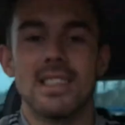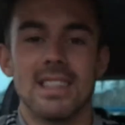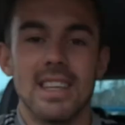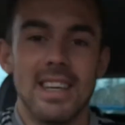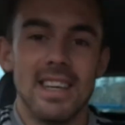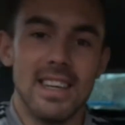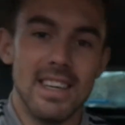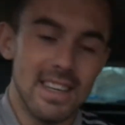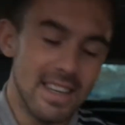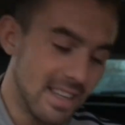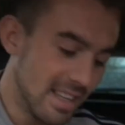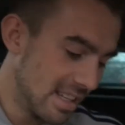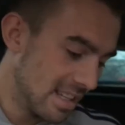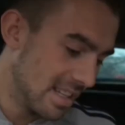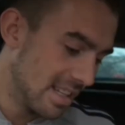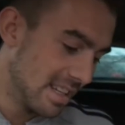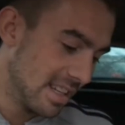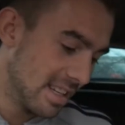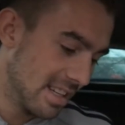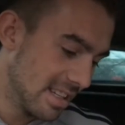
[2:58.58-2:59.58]
see.
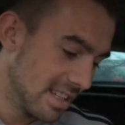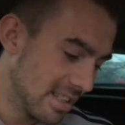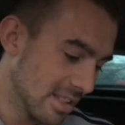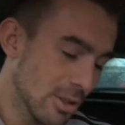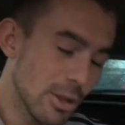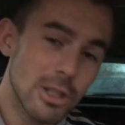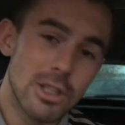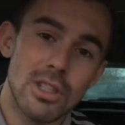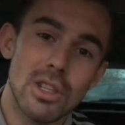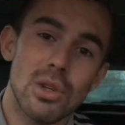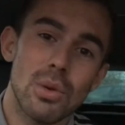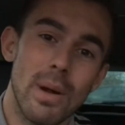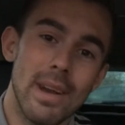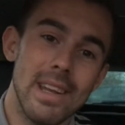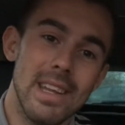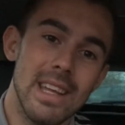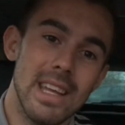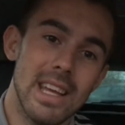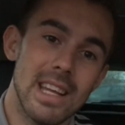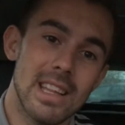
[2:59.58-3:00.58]
So it's the
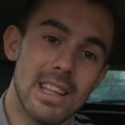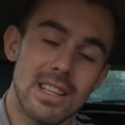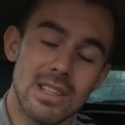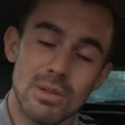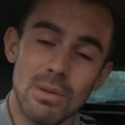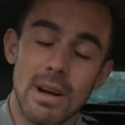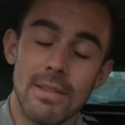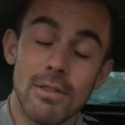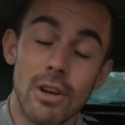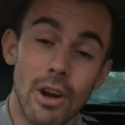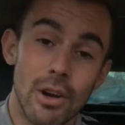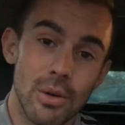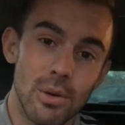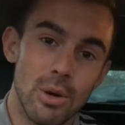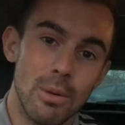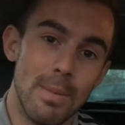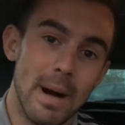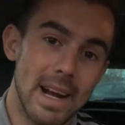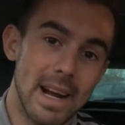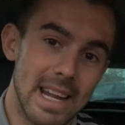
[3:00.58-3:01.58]
28th, so I've got to
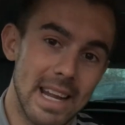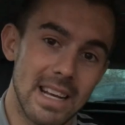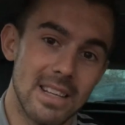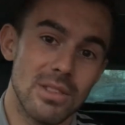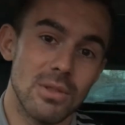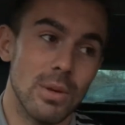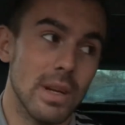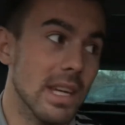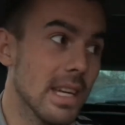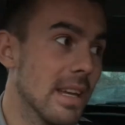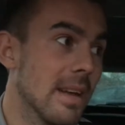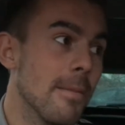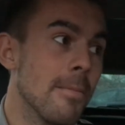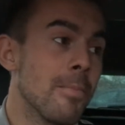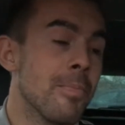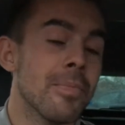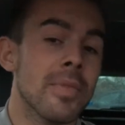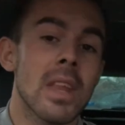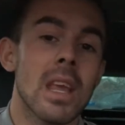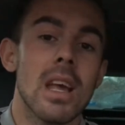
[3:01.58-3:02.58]
go next week.
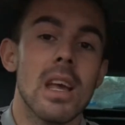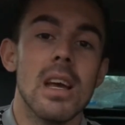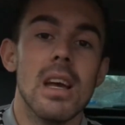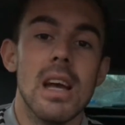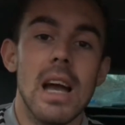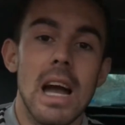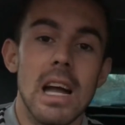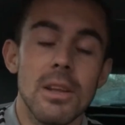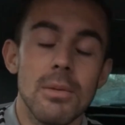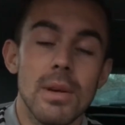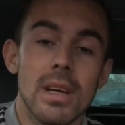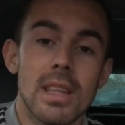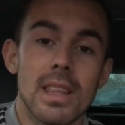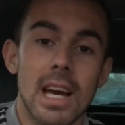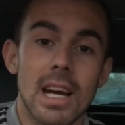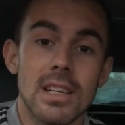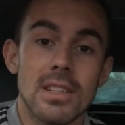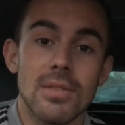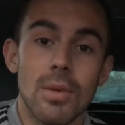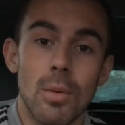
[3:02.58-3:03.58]
Anyway,
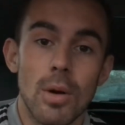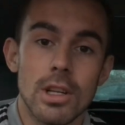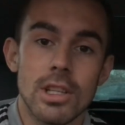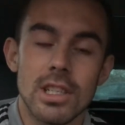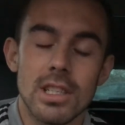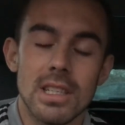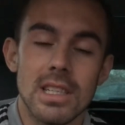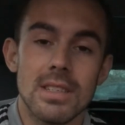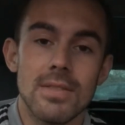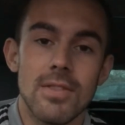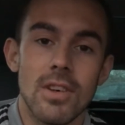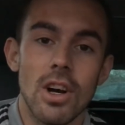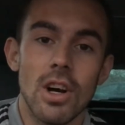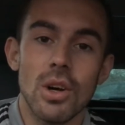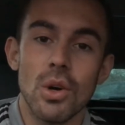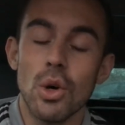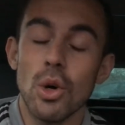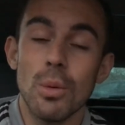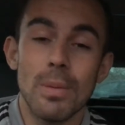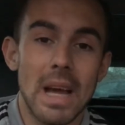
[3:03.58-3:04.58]
thanks for watching this
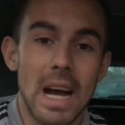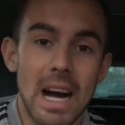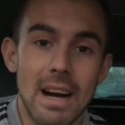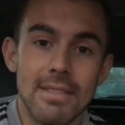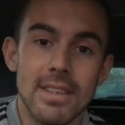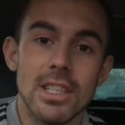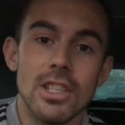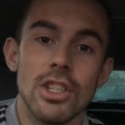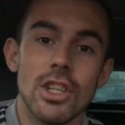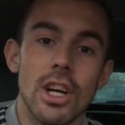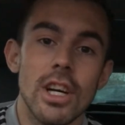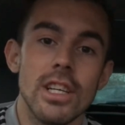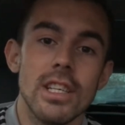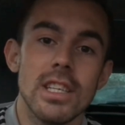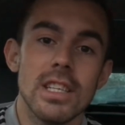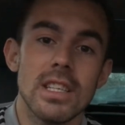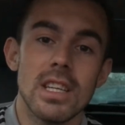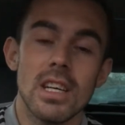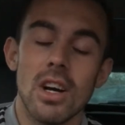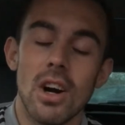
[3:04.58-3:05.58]
vlog. Hope you have enjoyed
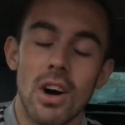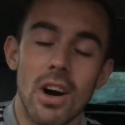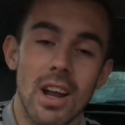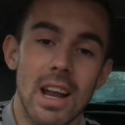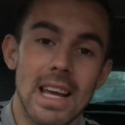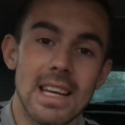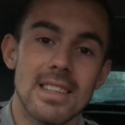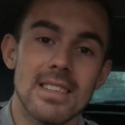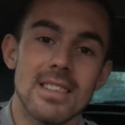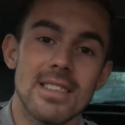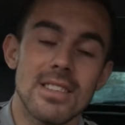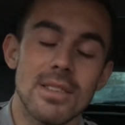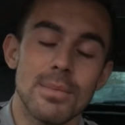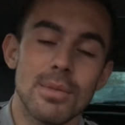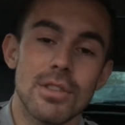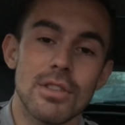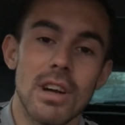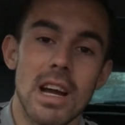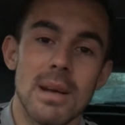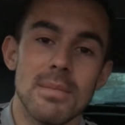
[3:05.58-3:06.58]
it. All likes and
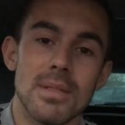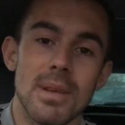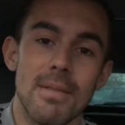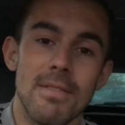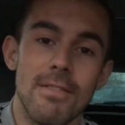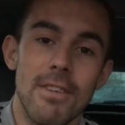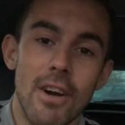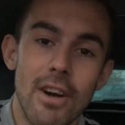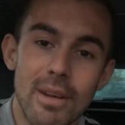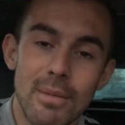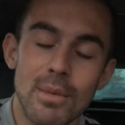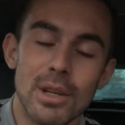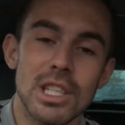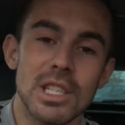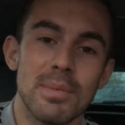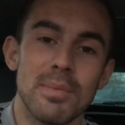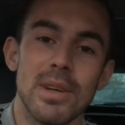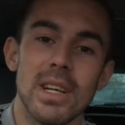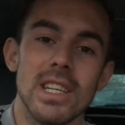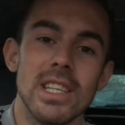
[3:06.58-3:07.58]
subscribes are very
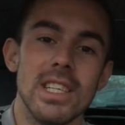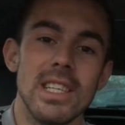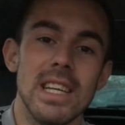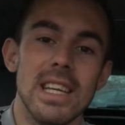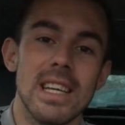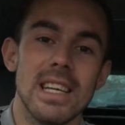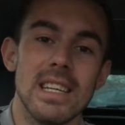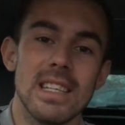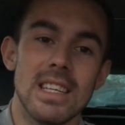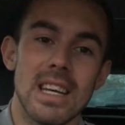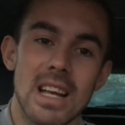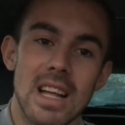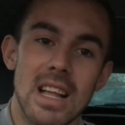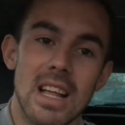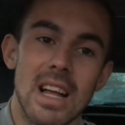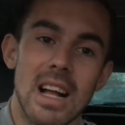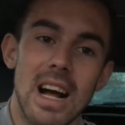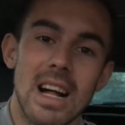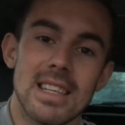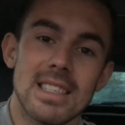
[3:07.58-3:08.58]
much appreciated.
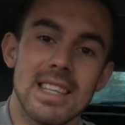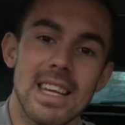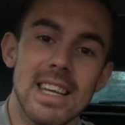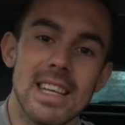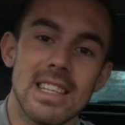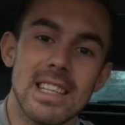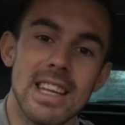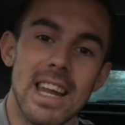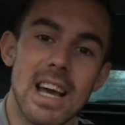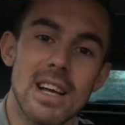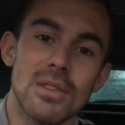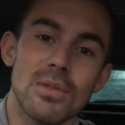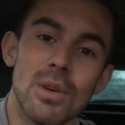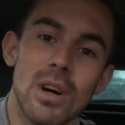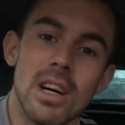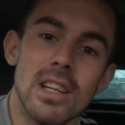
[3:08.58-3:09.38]
I'll see you in the next